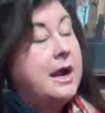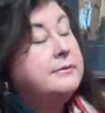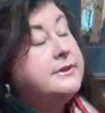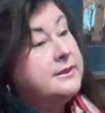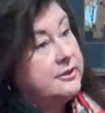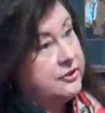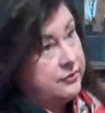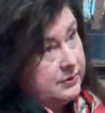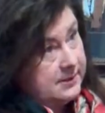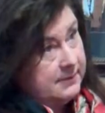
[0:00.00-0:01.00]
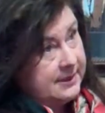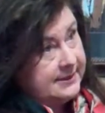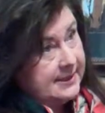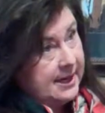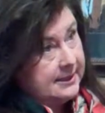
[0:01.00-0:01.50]
I was extremely
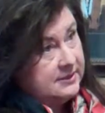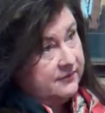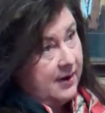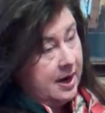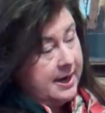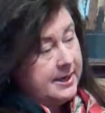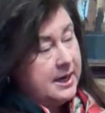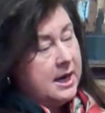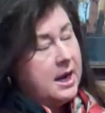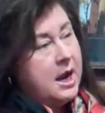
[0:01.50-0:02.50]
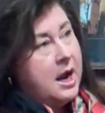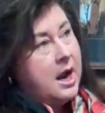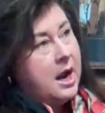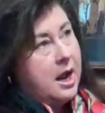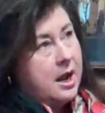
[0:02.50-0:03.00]
satisfied.
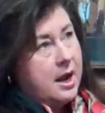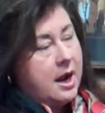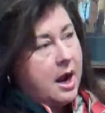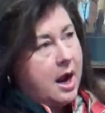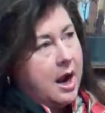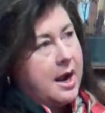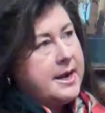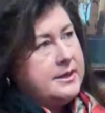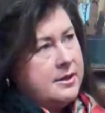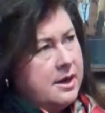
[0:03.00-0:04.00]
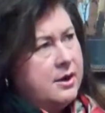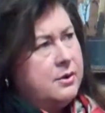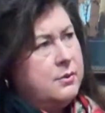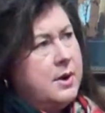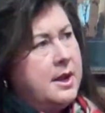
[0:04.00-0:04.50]
I
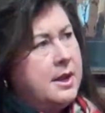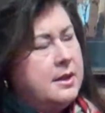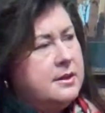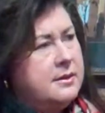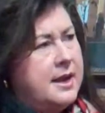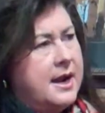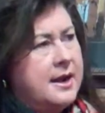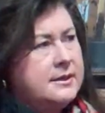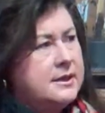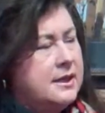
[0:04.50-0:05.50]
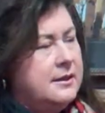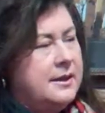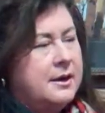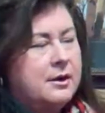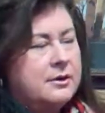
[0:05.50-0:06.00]
know that
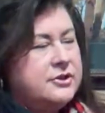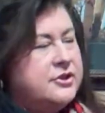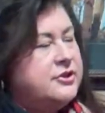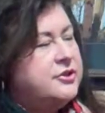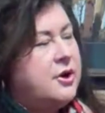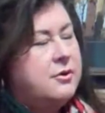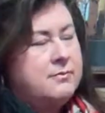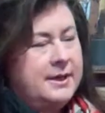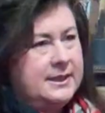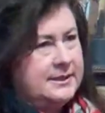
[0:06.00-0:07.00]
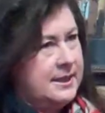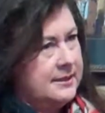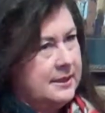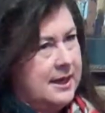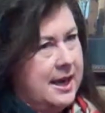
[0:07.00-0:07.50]
there are so many
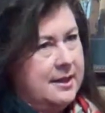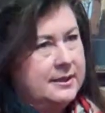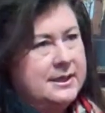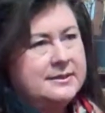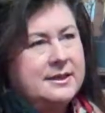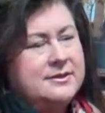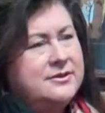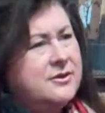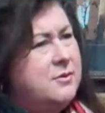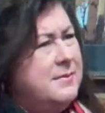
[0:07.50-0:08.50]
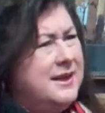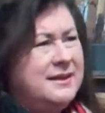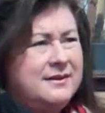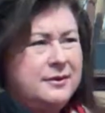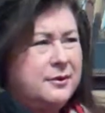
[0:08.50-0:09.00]
technicalities and so
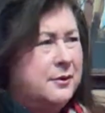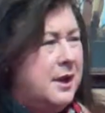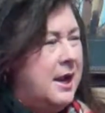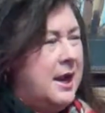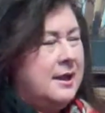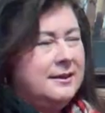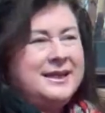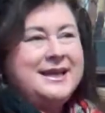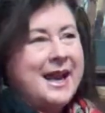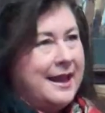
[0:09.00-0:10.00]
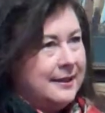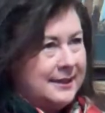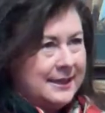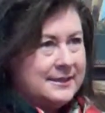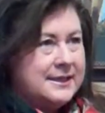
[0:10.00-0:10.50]
many little
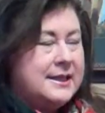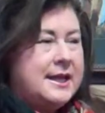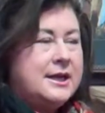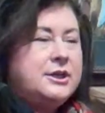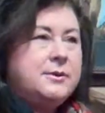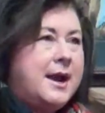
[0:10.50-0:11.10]
legalities that you